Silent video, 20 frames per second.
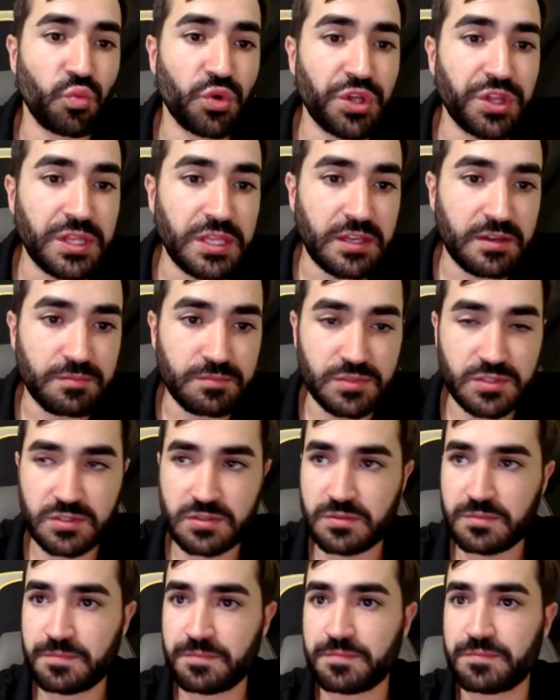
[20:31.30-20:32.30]

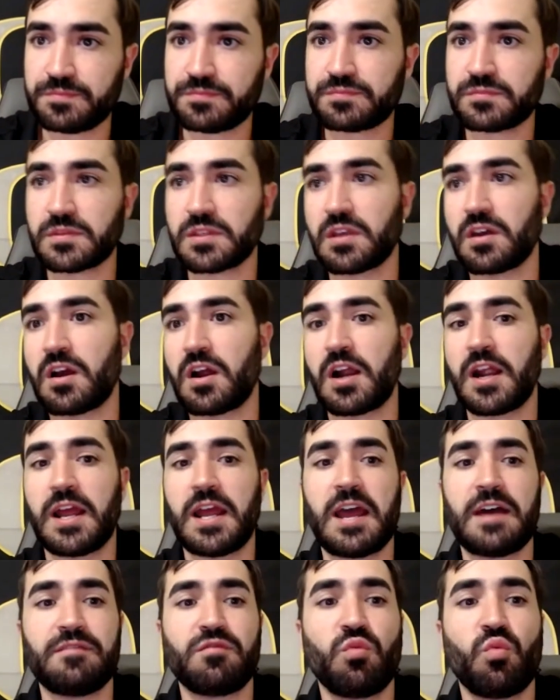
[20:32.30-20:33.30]
Williams. All right, I
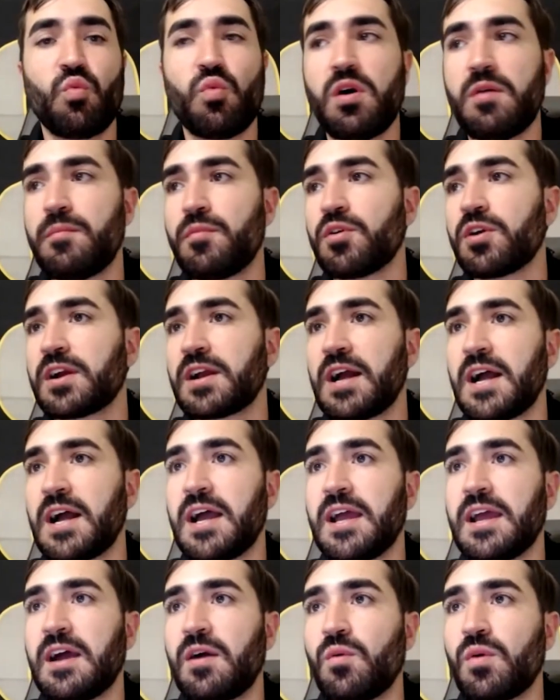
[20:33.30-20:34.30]
have one more
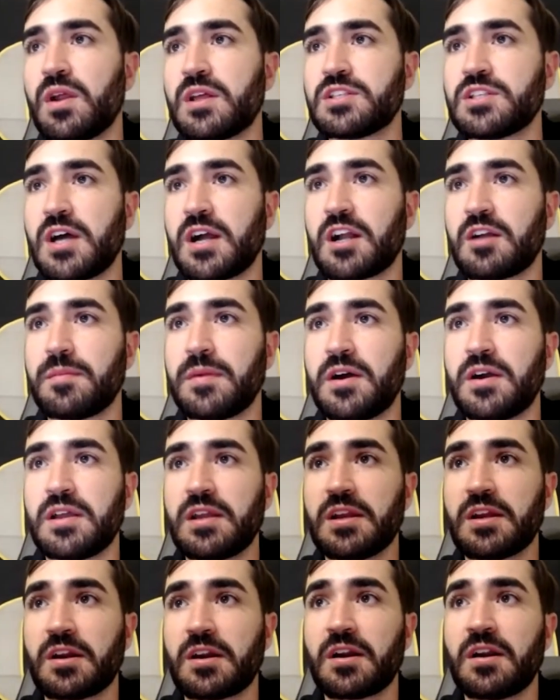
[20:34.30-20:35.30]
guy I want to talk about
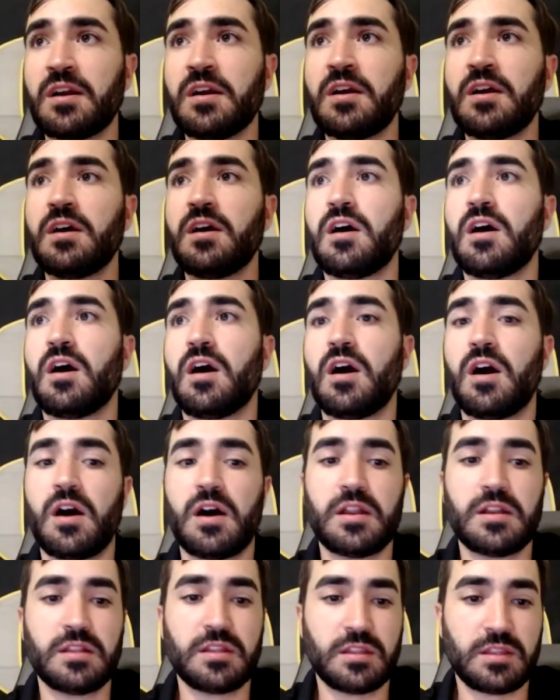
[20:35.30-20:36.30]
here
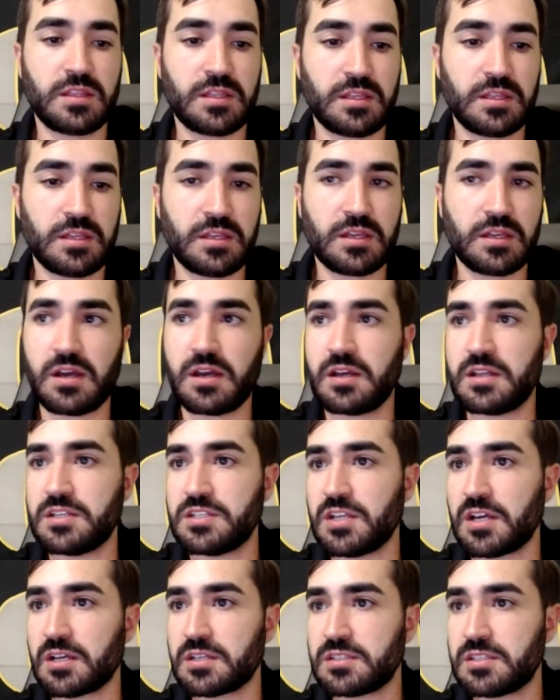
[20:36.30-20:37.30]
on the
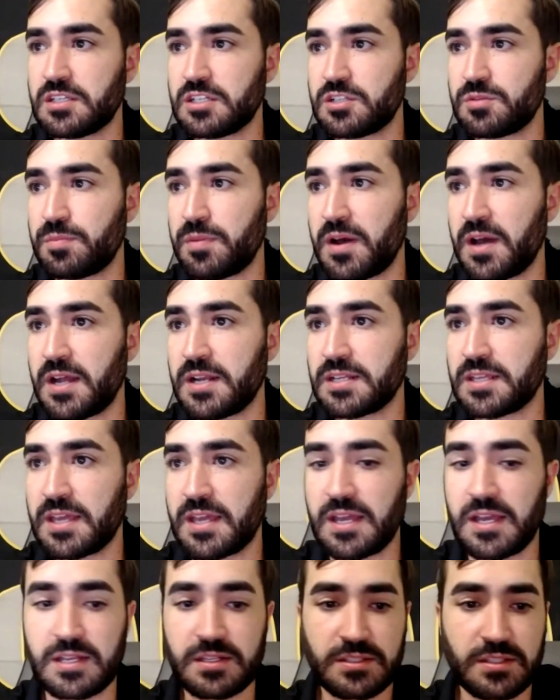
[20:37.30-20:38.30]
Ducks Dish
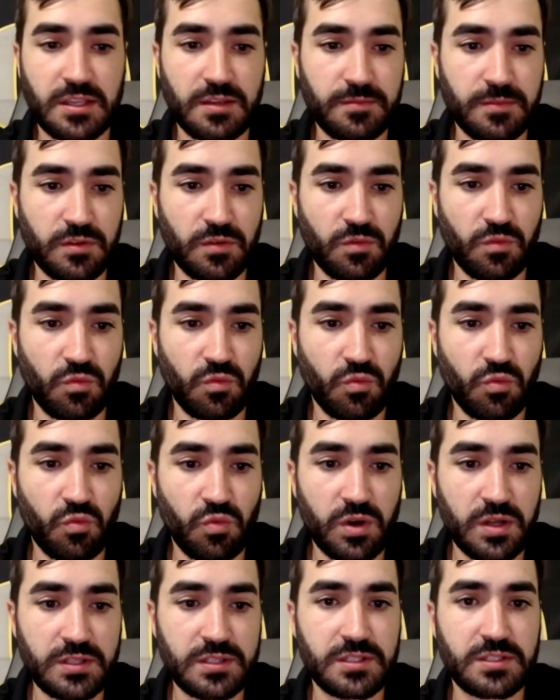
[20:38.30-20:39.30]
podcast. Give me
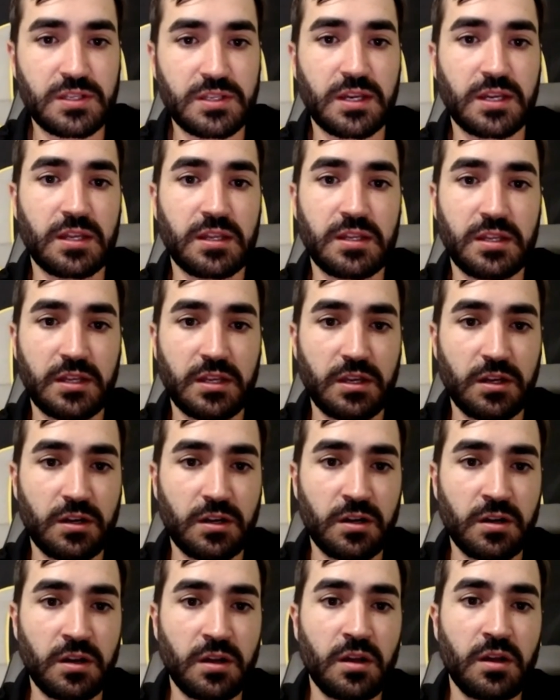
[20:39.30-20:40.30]
one second
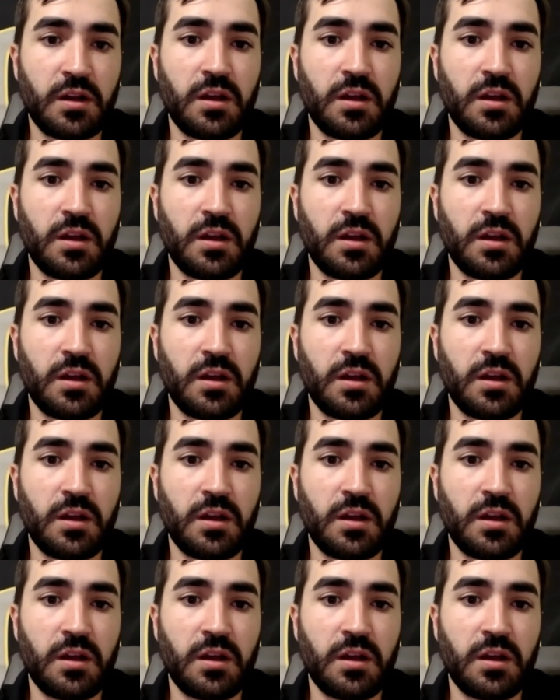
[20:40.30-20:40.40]
here.